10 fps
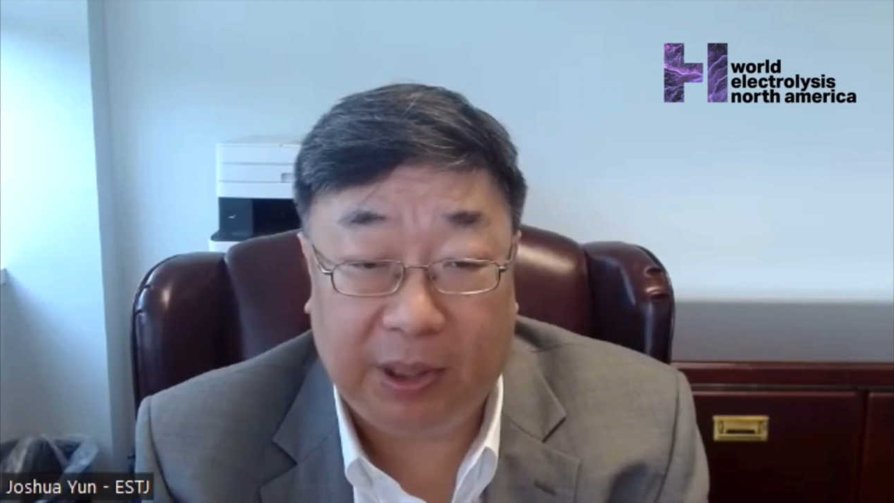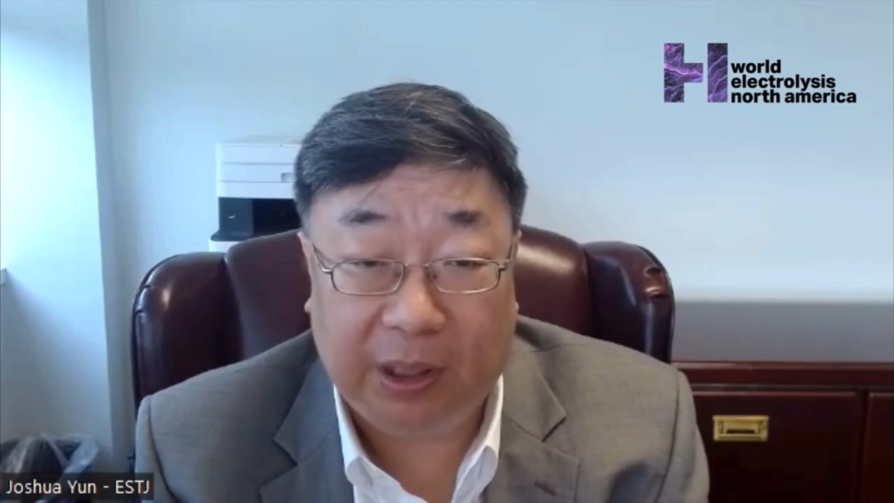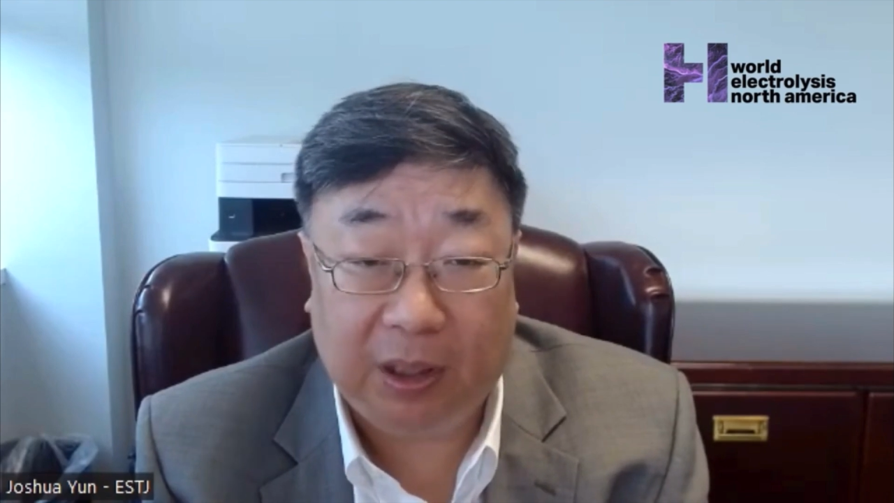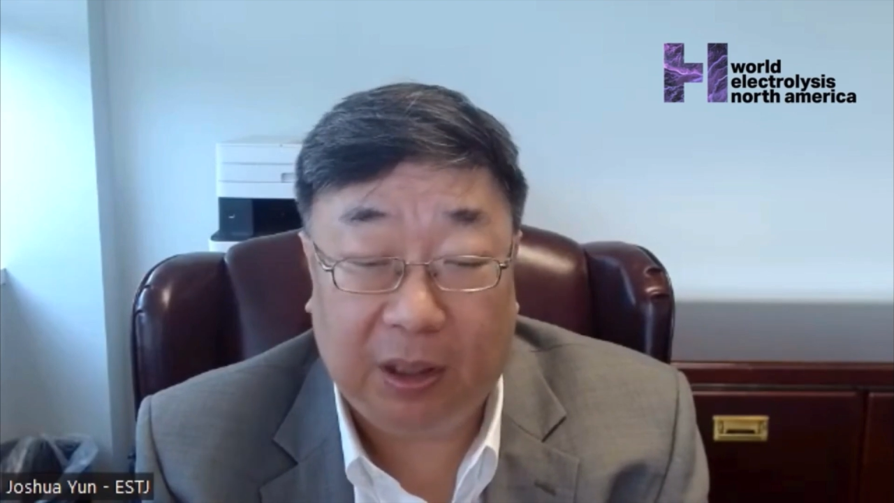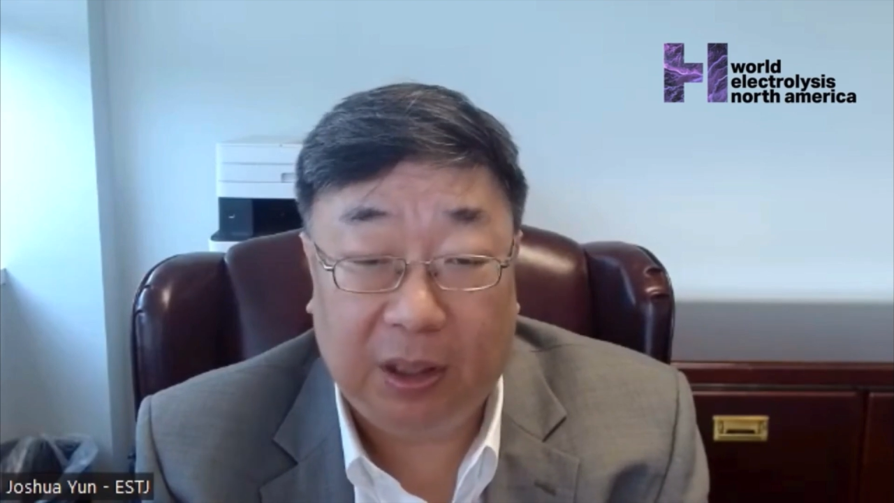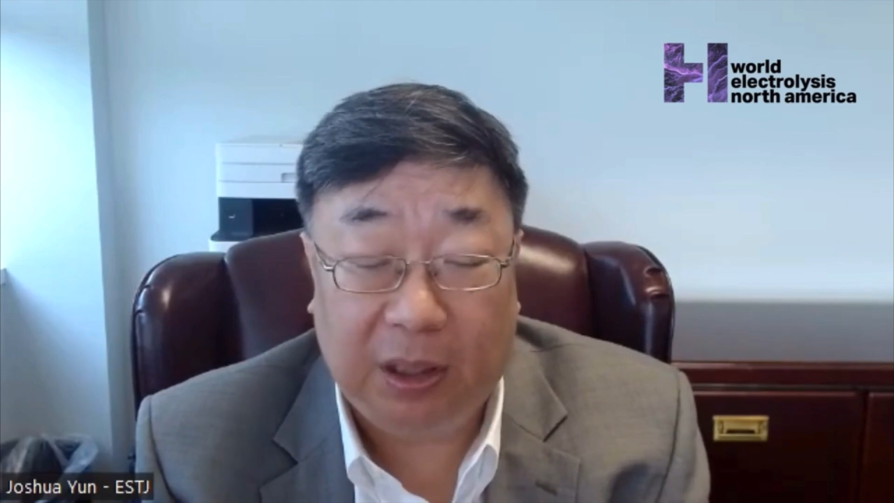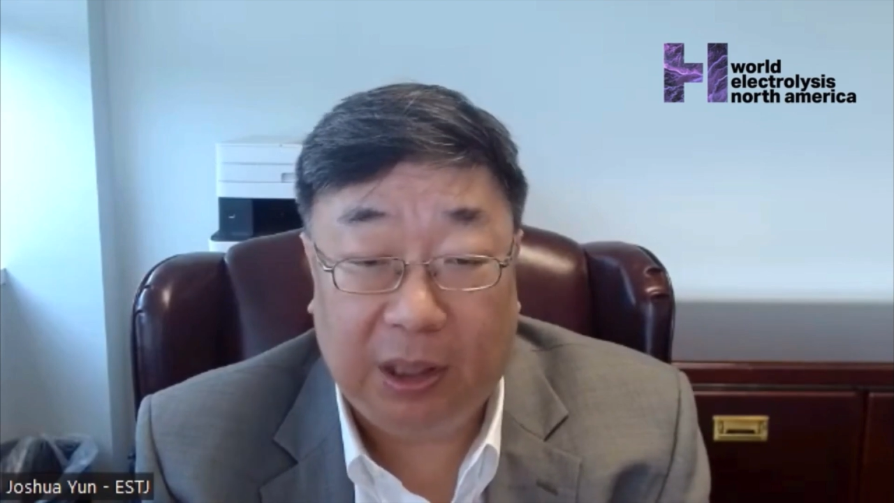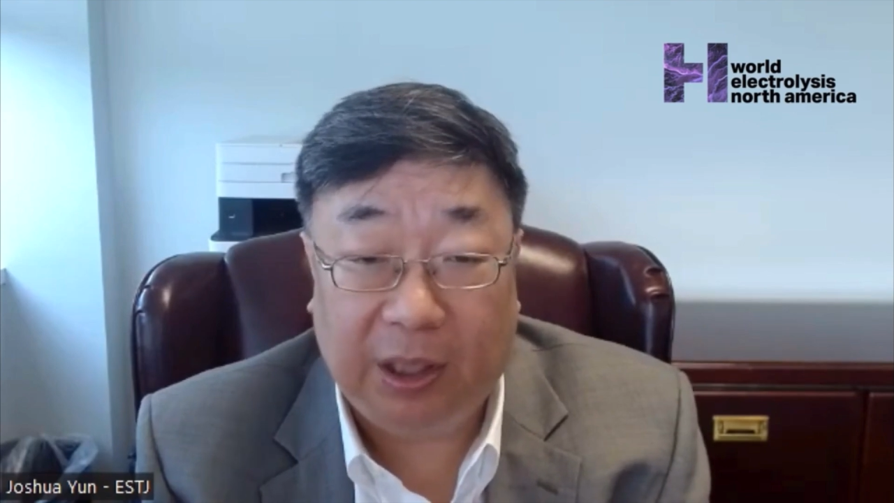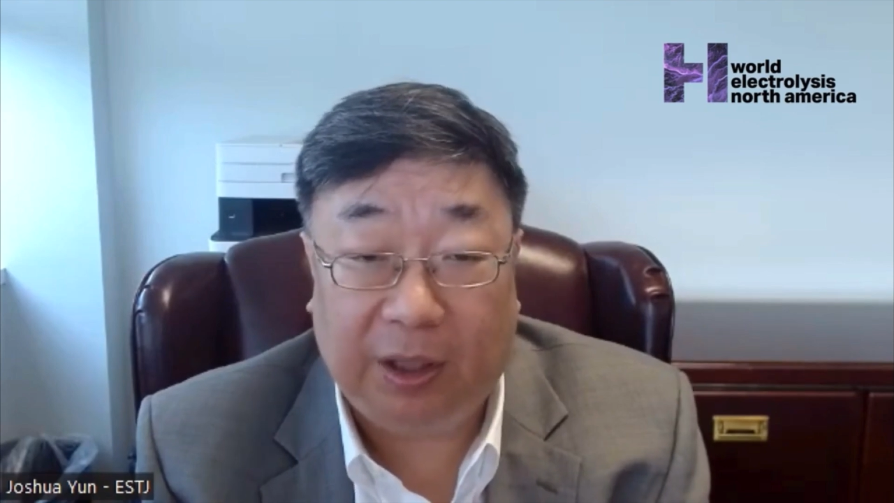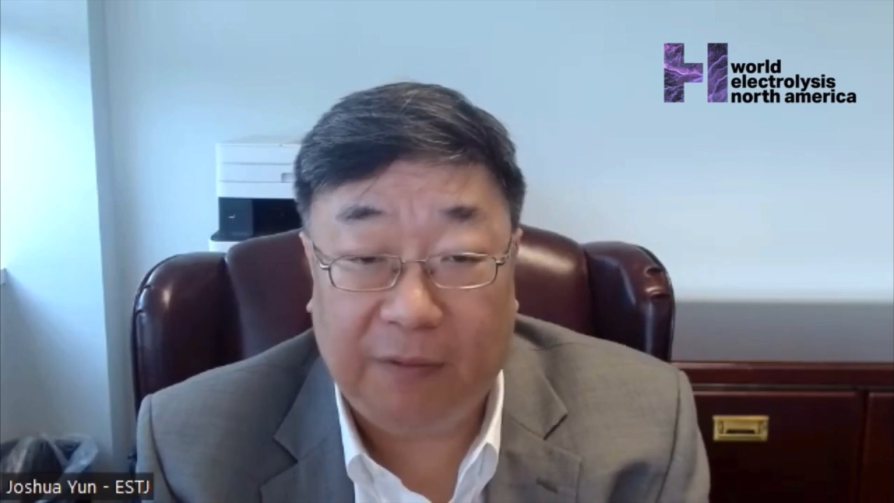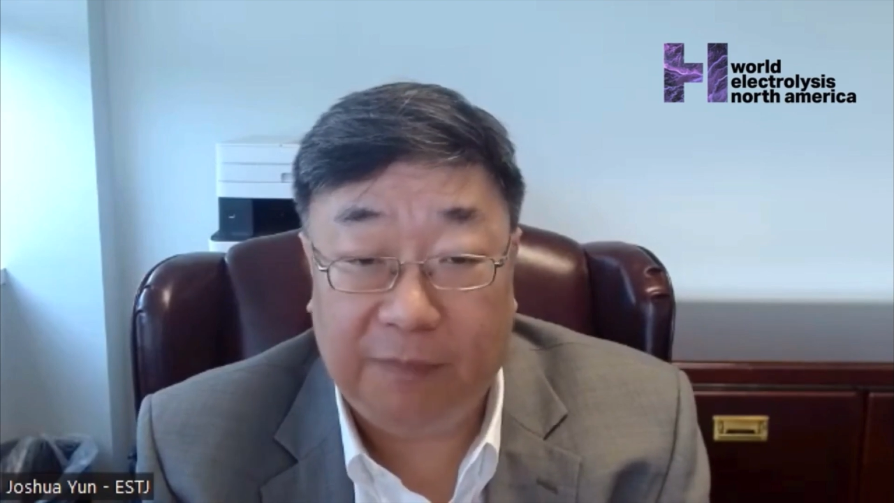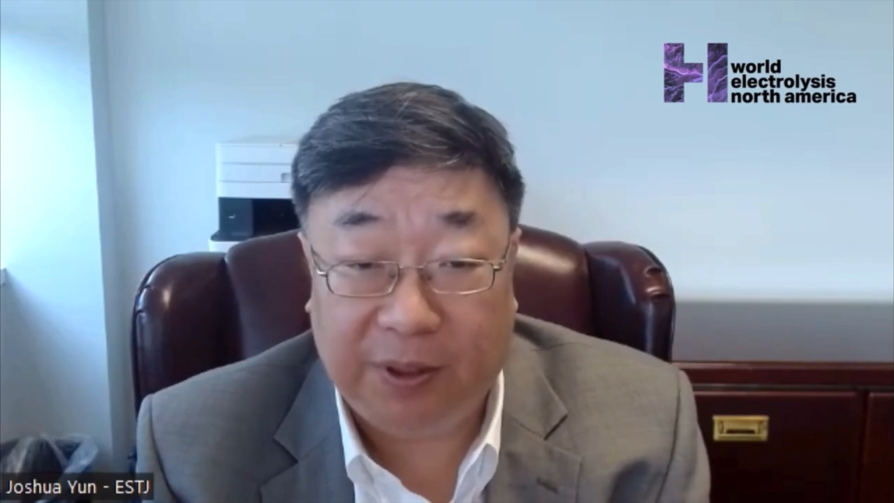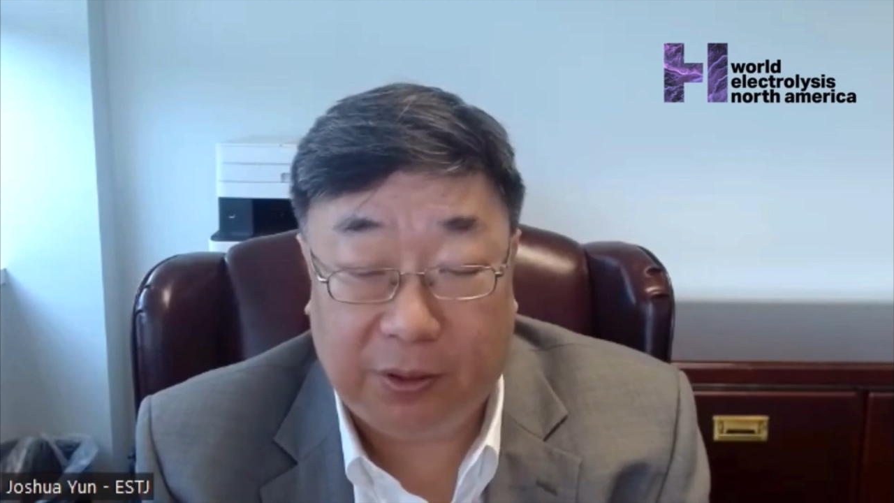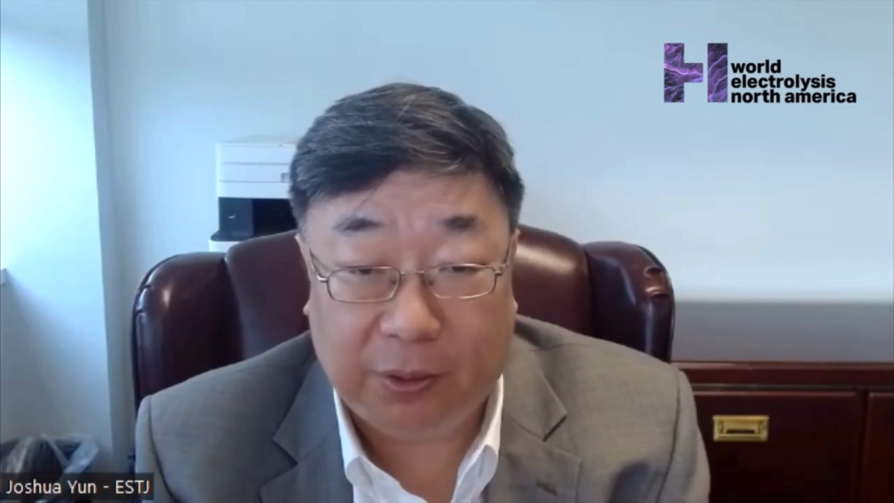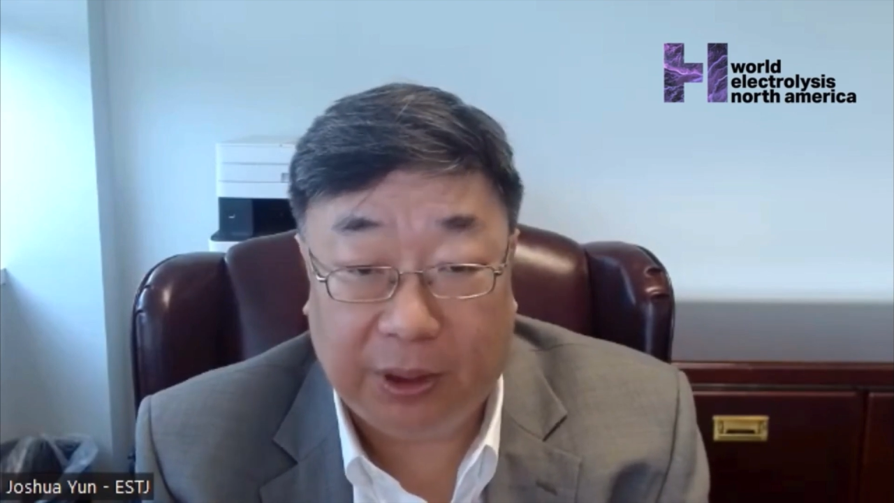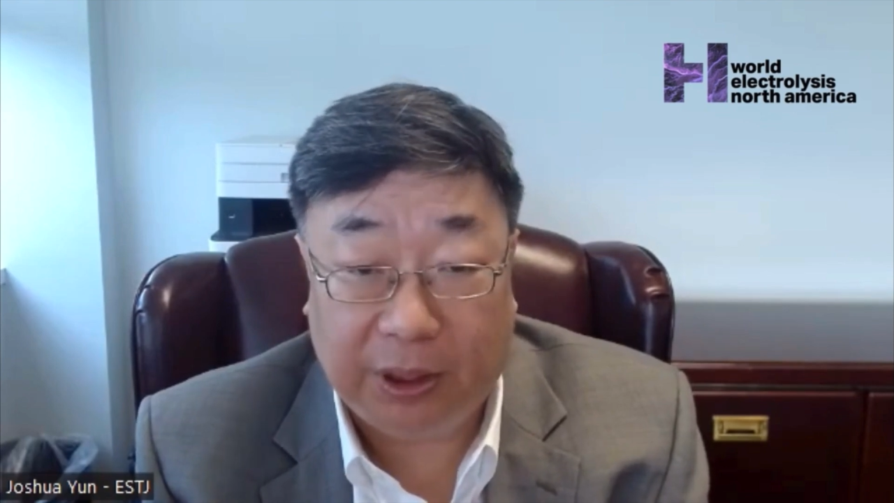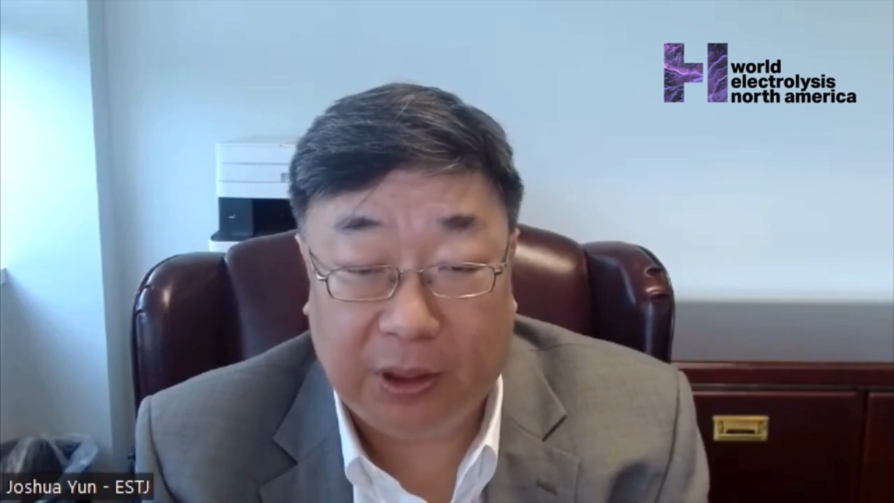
in our inventory,